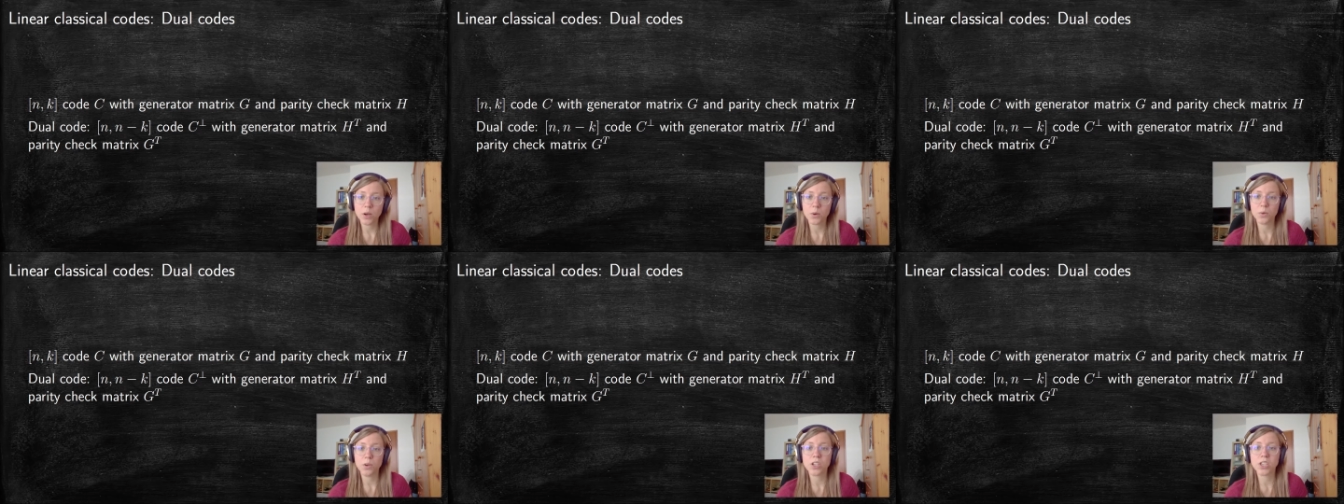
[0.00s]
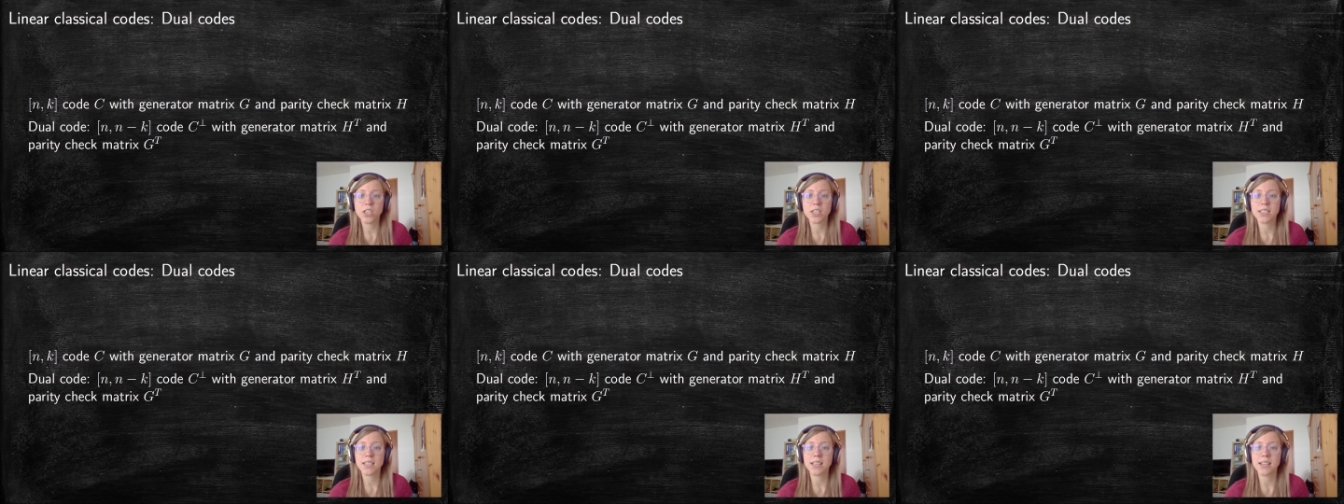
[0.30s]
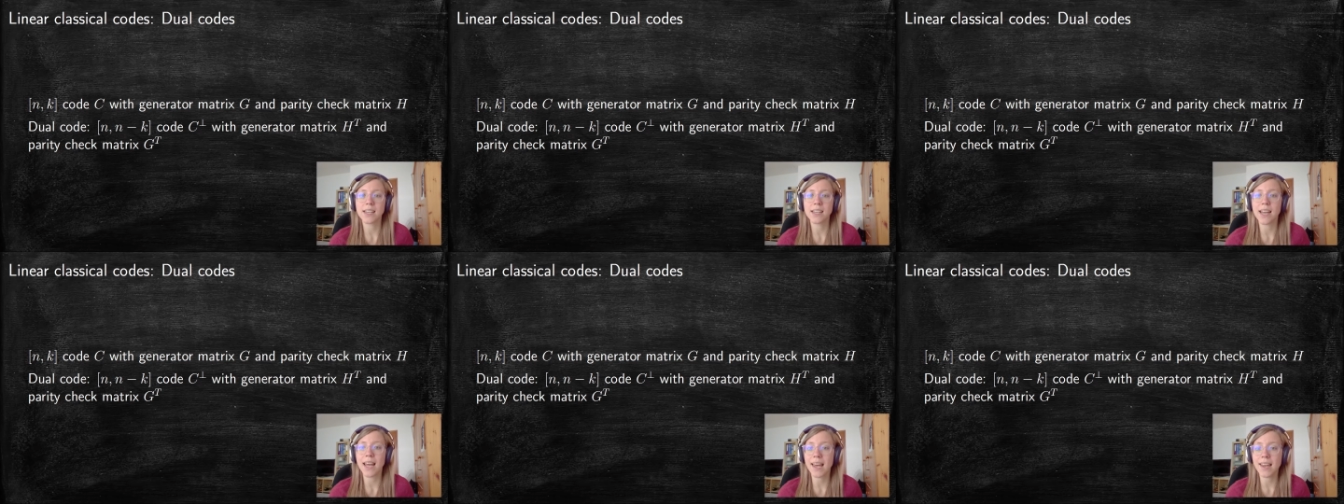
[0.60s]
which is
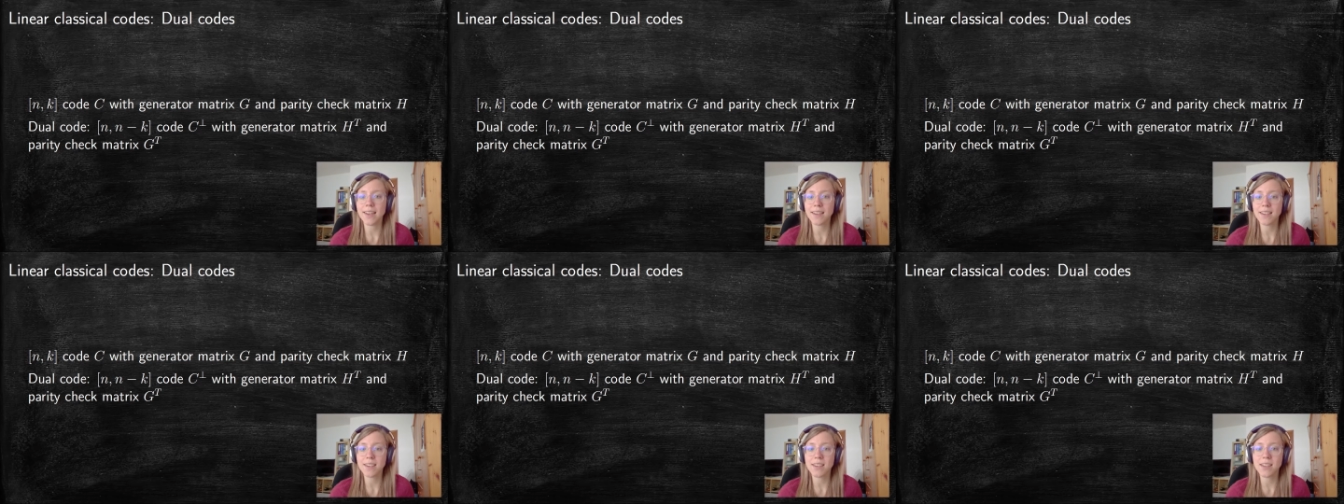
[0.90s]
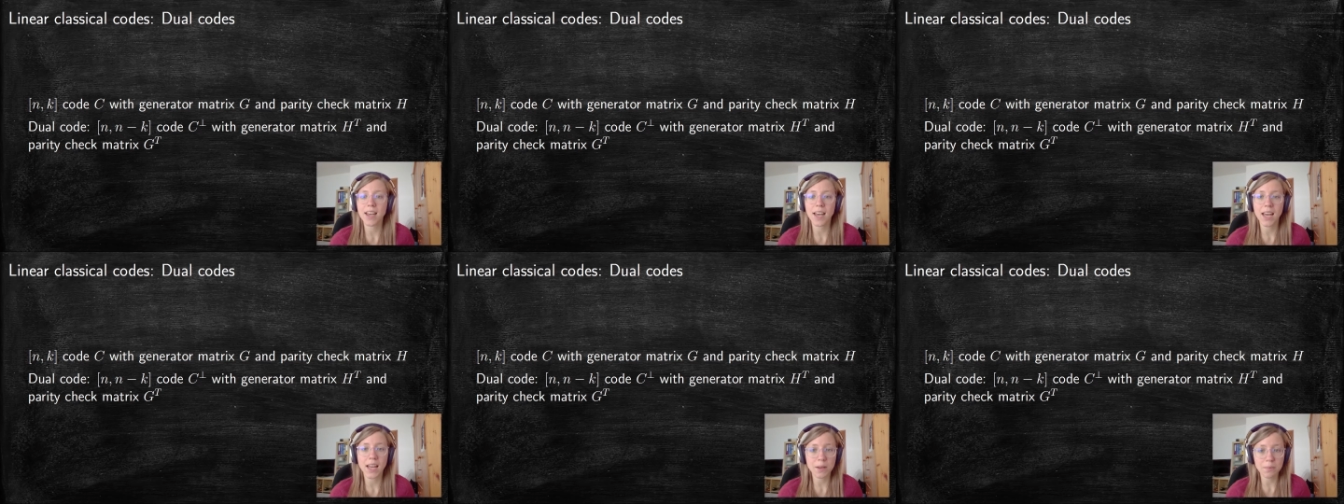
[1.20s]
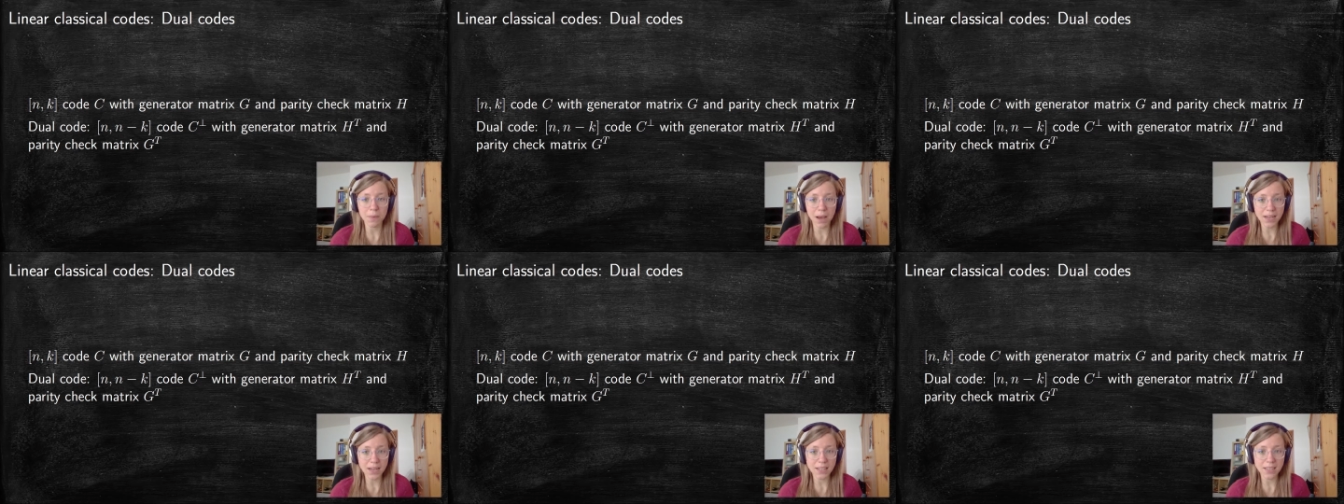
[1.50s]
an
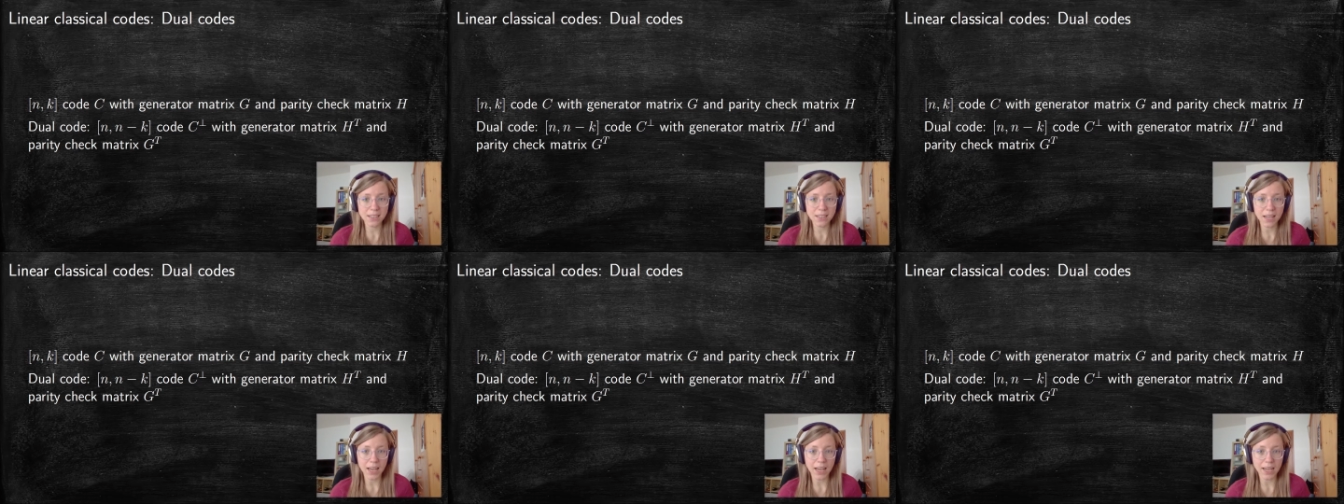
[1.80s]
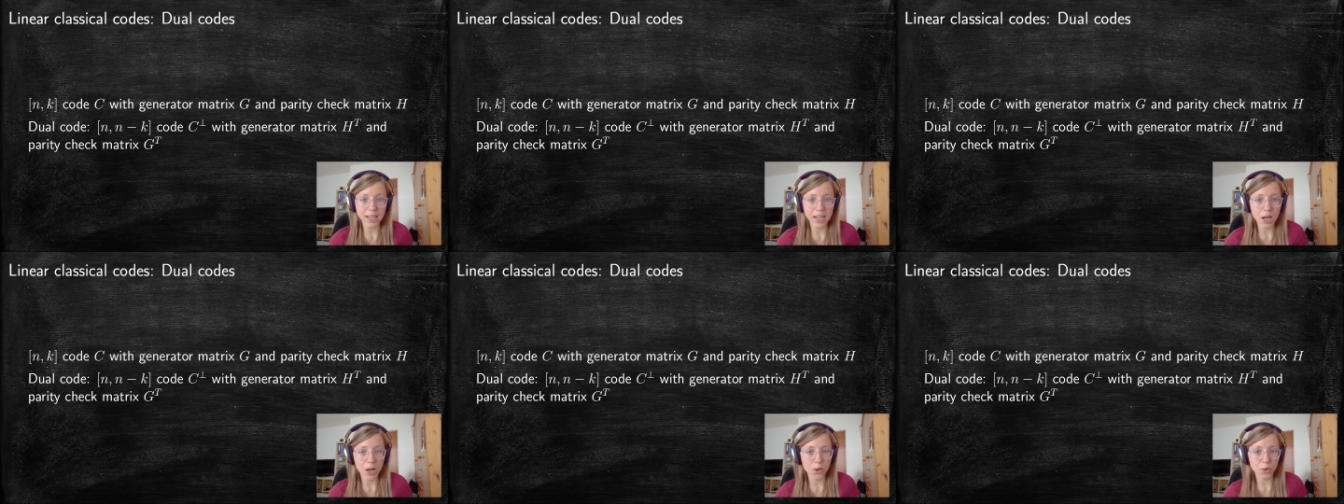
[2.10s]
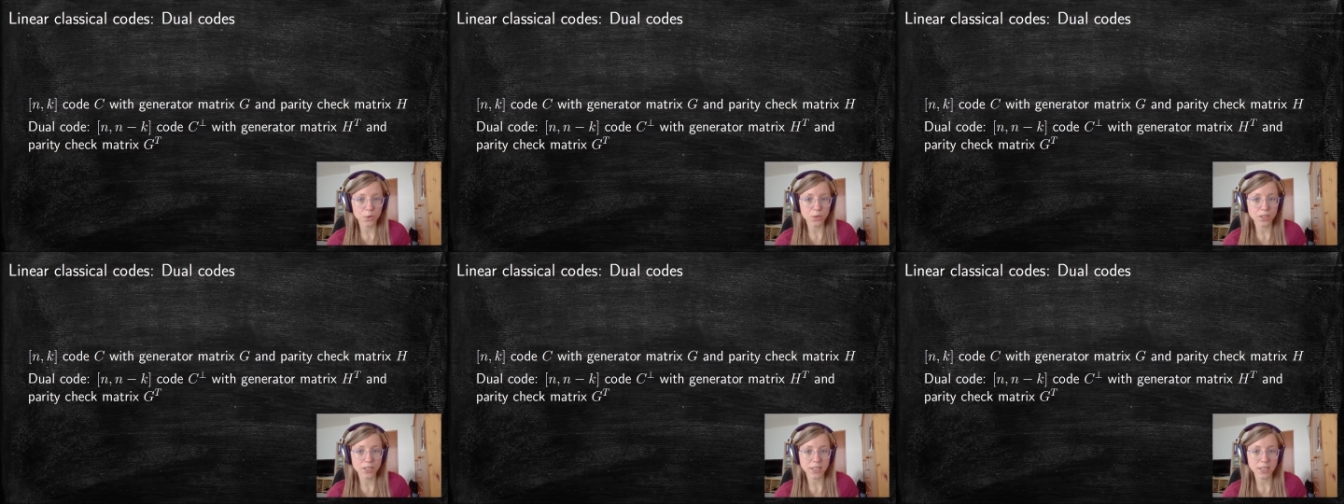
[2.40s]
n-k
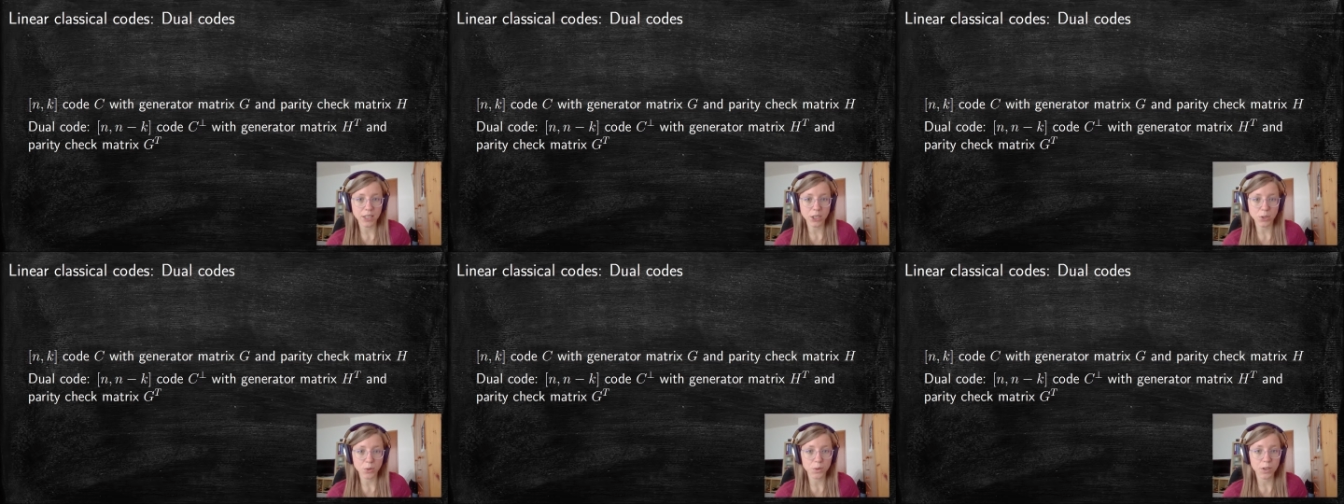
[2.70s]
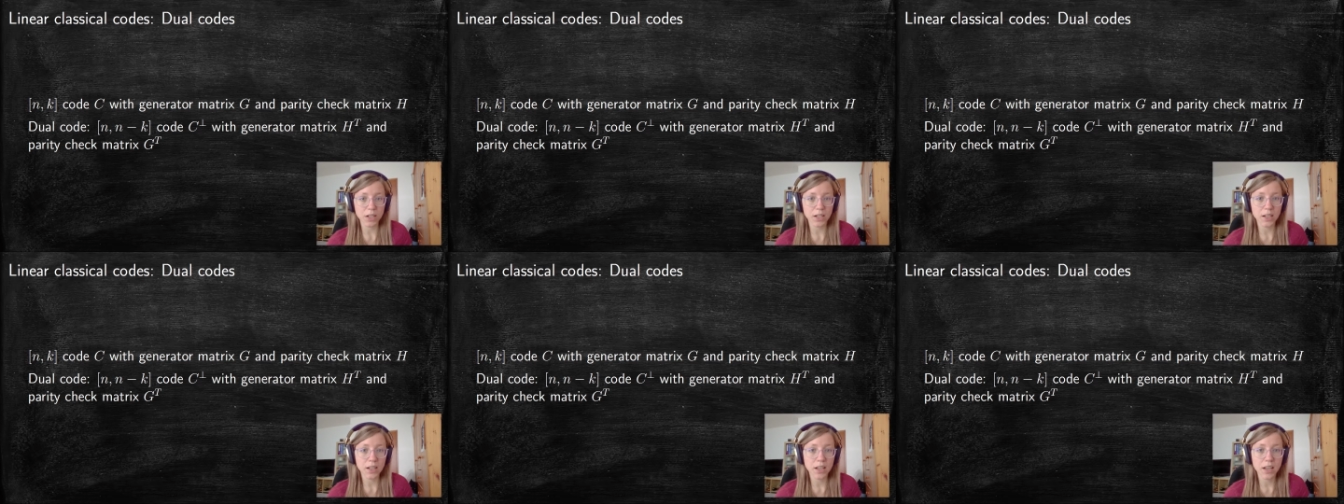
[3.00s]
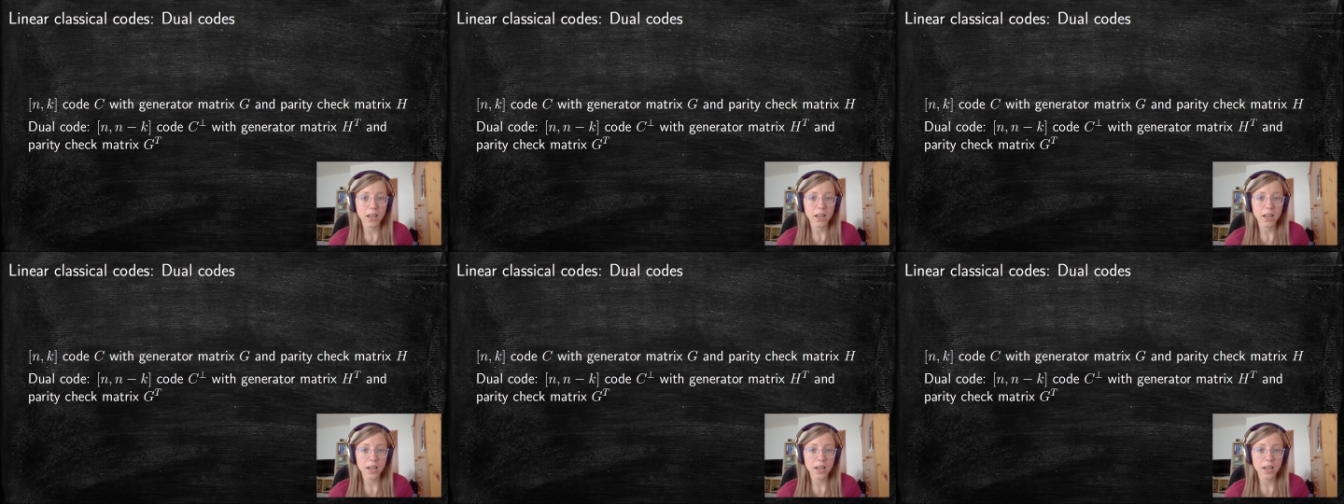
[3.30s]
code C dual,